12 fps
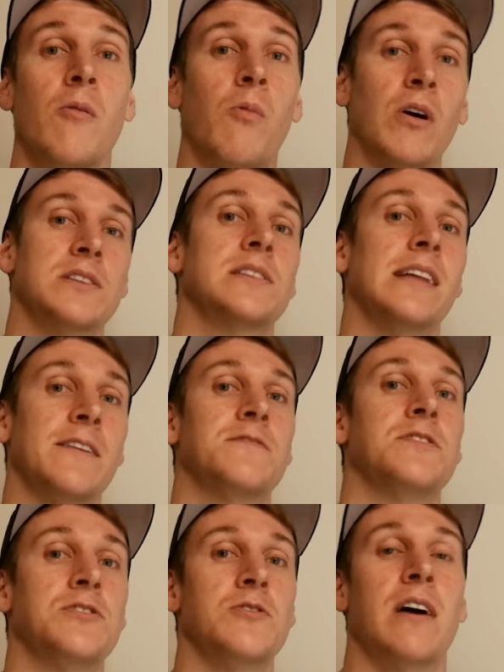What's left
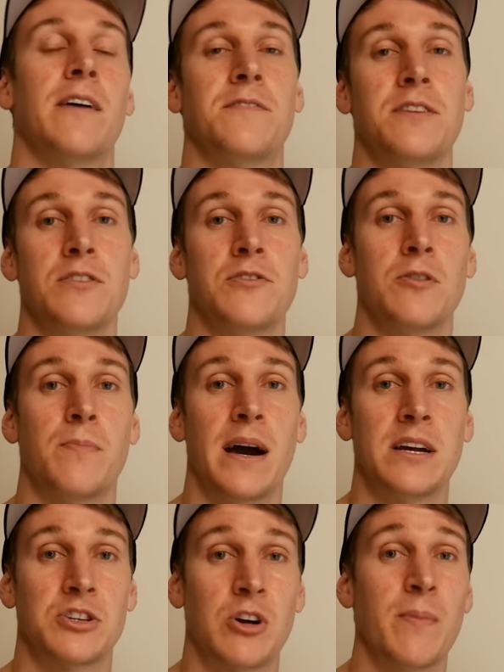to do after you do the
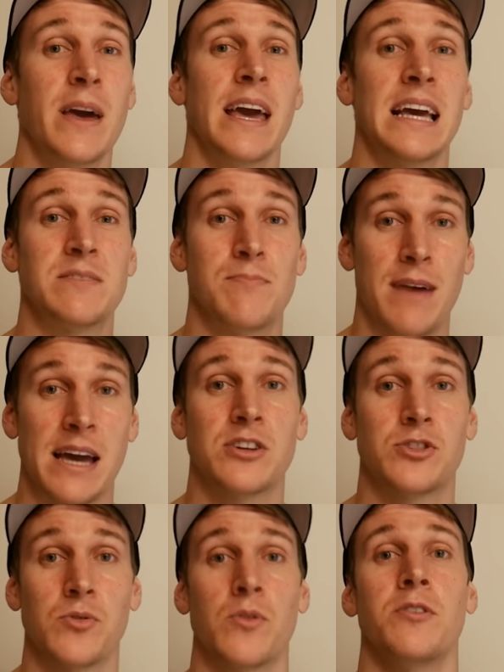paint job is make
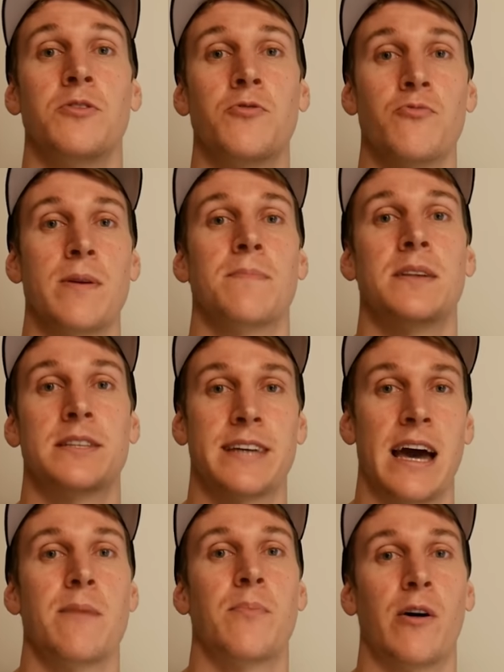sure you rip the
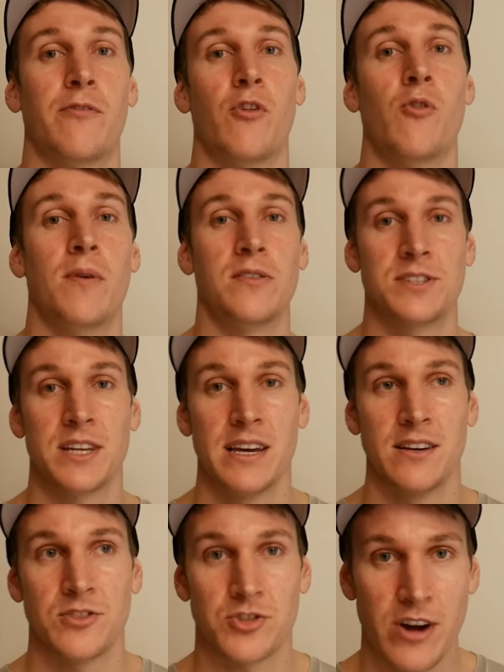tape off almost
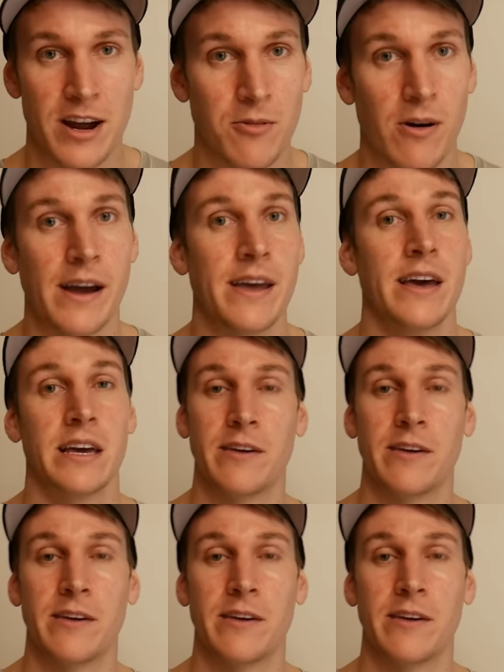straight away.